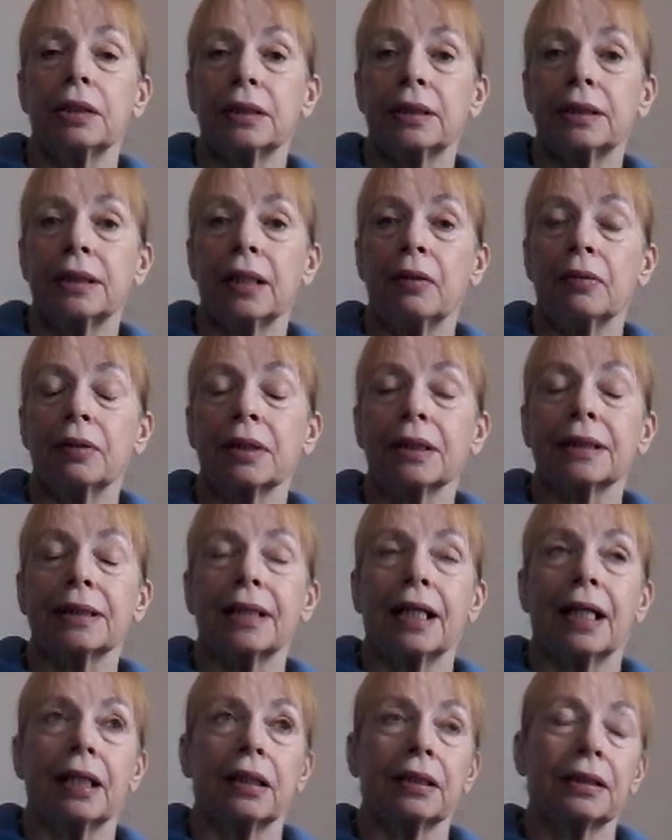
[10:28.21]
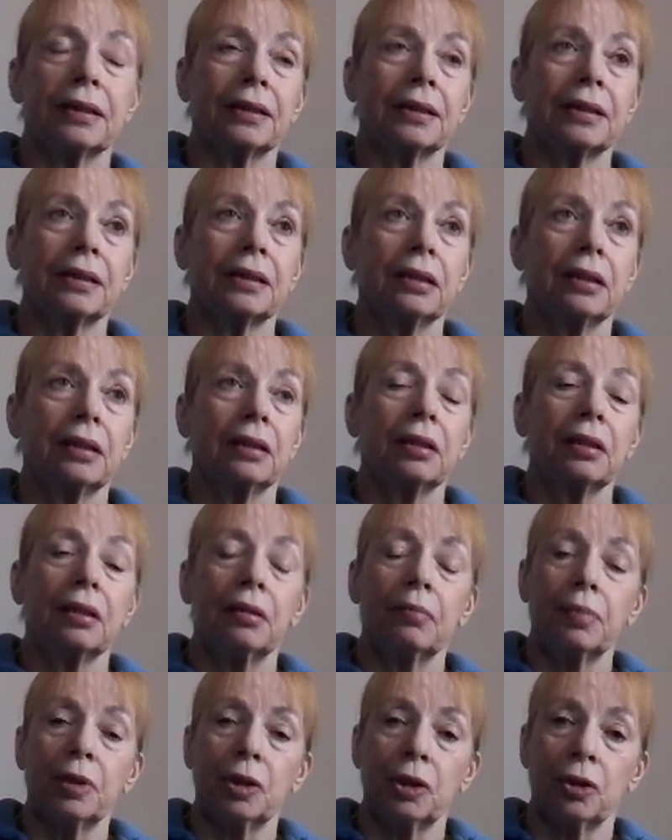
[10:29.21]
So there's that.
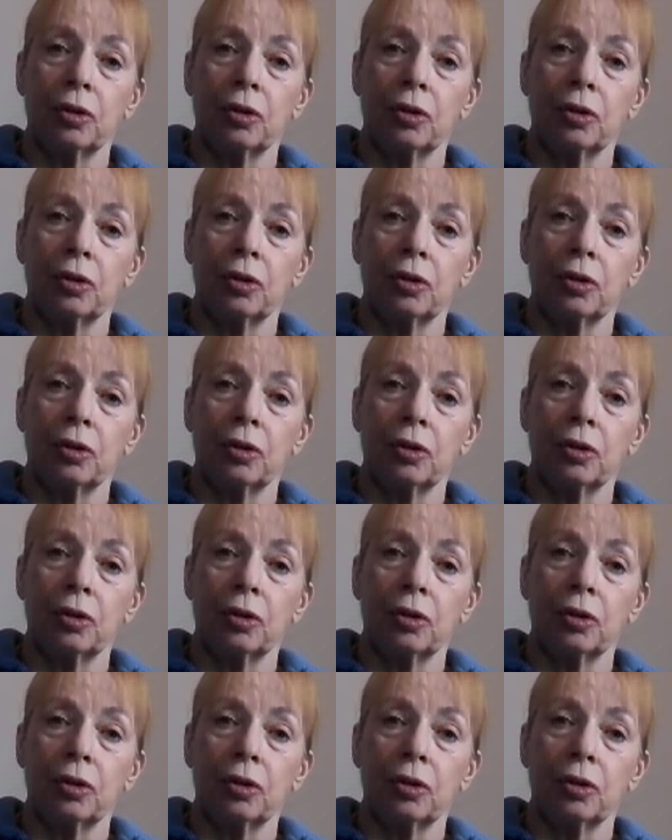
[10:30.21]
But